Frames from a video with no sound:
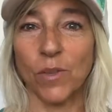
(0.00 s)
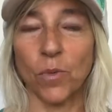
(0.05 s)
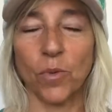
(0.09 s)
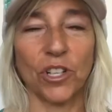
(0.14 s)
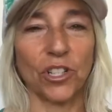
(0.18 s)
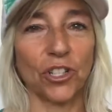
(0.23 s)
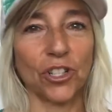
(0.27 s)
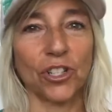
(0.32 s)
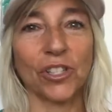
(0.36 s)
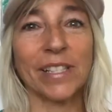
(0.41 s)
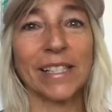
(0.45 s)

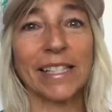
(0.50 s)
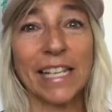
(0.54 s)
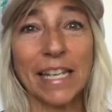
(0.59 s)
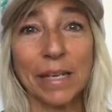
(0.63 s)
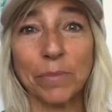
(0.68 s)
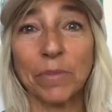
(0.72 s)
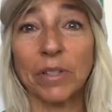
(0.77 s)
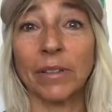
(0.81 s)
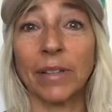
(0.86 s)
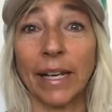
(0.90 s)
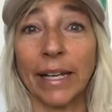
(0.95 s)
which
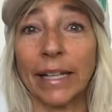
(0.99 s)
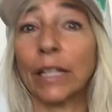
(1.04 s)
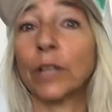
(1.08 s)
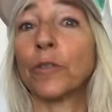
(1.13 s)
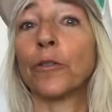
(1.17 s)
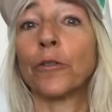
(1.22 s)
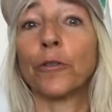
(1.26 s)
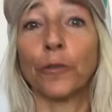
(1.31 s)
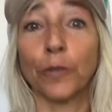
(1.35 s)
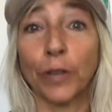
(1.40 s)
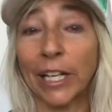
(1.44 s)
seemed like a
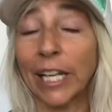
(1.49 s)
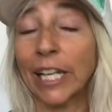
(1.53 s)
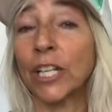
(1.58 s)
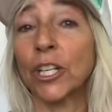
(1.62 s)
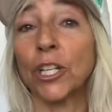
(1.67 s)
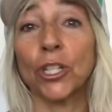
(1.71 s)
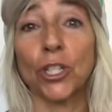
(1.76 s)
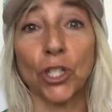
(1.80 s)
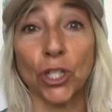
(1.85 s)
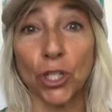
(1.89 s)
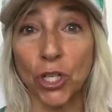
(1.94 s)

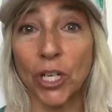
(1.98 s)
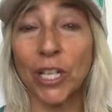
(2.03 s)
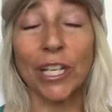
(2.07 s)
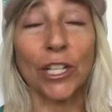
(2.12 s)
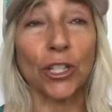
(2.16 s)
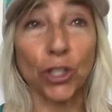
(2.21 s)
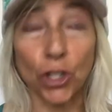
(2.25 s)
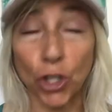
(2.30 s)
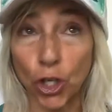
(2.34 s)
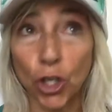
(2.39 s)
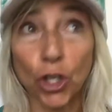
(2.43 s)
freaking
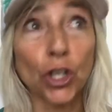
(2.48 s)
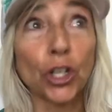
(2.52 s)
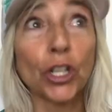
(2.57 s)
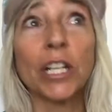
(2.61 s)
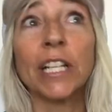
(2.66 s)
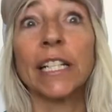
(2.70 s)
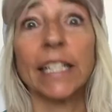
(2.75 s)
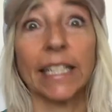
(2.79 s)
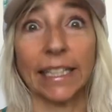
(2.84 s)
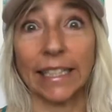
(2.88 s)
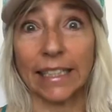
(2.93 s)

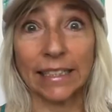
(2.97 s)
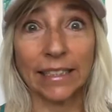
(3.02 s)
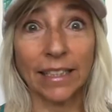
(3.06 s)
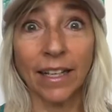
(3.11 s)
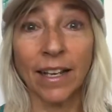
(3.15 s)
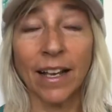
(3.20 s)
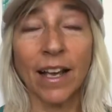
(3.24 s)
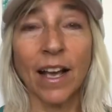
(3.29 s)
eternity,